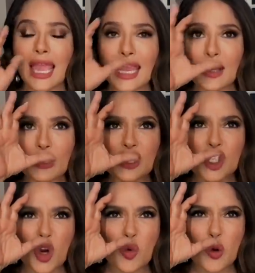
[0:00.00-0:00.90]
And it was
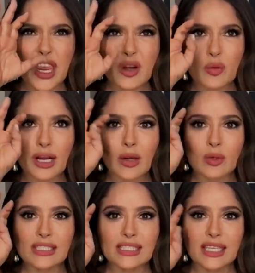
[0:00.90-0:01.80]
so weird what I
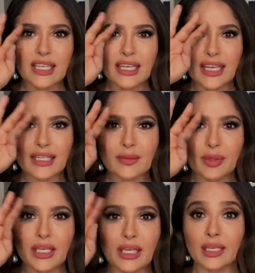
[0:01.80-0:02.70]
was seeing at the
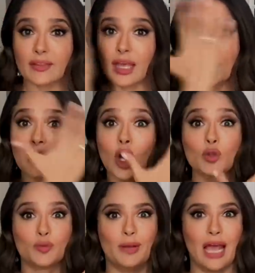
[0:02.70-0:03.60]
beginning. Then it
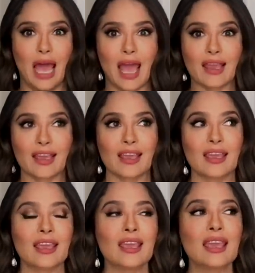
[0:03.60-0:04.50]
goes black,
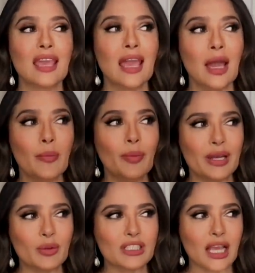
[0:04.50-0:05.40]
but
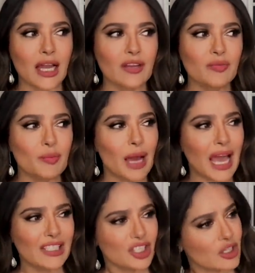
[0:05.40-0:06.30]
it was kind of
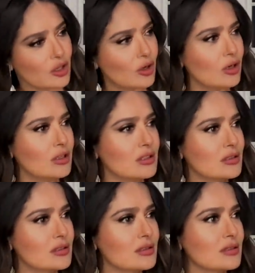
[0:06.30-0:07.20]
magical
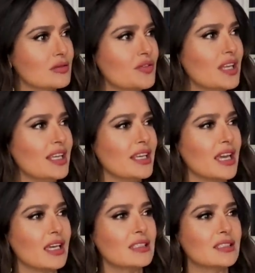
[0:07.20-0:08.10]
feeling
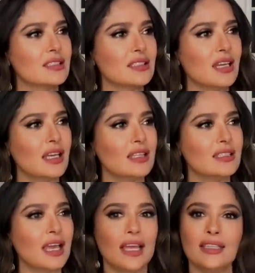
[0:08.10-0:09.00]
it. And oh
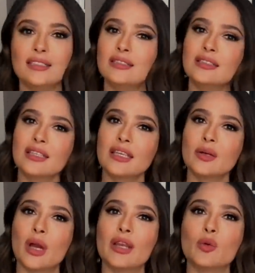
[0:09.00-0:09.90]
then God. he
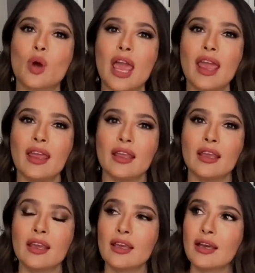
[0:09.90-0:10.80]
went
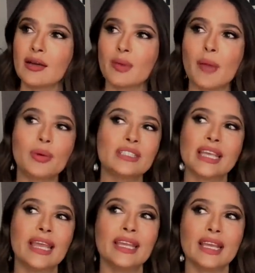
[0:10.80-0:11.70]
away. I remember
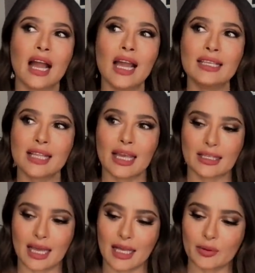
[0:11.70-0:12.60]
dating guys like
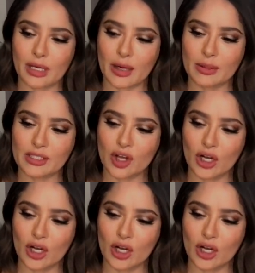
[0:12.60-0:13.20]
that when I was younger.